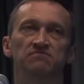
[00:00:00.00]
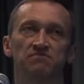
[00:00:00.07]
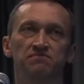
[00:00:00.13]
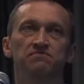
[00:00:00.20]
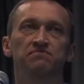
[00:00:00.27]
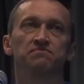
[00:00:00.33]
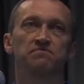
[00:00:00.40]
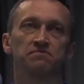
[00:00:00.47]
yeah. you
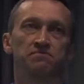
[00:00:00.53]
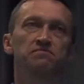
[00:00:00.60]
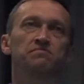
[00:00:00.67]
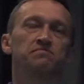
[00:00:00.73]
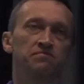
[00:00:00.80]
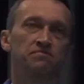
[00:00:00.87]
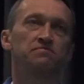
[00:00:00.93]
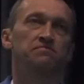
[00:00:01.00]
use, I
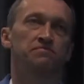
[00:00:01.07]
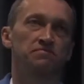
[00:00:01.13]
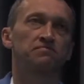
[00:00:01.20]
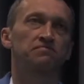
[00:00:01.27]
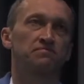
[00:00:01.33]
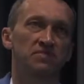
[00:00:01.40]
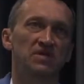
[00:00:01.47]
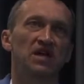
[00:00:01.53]
mean,
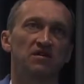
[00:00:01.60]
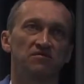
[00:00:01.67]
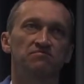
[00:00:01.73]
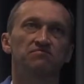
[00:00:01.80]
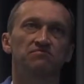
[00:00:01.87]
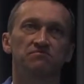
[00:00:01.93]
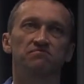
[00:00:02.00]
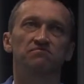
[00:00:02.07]
yeah,
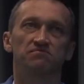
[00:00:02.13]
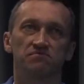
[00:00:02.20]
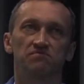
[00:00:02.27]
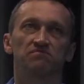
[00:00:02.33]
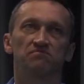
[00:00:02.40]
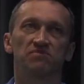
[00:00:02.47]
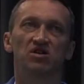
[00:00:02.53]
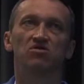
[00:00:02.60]
this is a
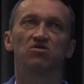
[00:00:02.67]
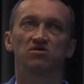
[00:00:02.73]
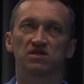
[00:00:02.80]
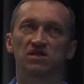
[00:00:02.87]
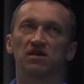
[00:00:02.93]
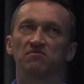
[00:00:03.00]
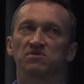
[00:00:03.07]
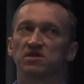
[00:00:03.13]
problem. Because
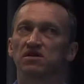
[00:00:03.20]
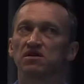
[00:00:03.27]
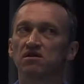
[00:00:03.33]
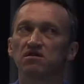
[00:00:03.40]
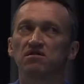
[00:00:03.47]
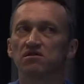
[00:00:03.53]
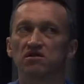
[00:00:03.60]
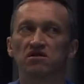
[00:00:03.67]
something
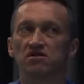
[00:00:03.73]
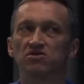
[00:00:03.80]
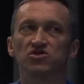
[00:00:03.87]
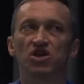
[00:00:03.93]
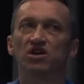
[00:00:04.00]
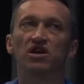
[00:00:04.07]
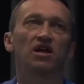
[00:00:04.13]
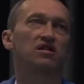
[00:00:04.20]
in
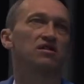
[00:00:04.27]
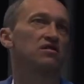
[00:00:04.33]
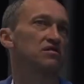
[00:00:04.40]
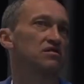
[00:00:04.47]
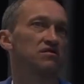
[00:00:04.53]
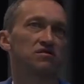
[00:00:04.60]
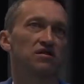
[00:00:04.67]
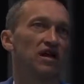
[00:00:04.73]
genetic
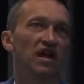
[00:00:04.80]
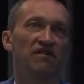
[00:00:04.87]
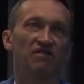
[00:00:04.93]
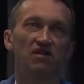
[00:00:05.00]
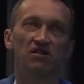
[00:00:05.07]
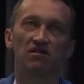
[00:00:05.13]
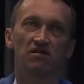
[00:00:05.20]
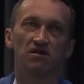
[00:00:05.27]

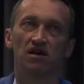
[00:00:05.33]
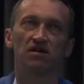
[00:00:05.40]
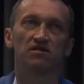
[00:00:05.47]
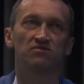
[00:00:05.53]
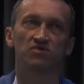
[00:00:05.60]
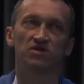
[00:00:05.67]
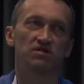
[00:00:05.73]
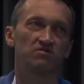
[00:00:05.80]
level, and
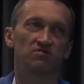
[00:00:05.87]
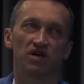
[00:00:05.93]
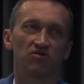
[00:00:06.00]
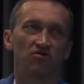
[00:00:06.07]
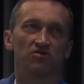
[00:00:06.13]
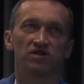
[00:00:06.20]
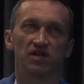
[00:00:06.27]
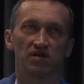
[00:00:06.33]
we were
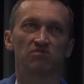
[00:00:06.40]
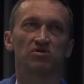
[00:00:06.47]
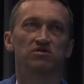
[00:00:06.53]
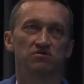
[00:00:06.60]
not. Well, the other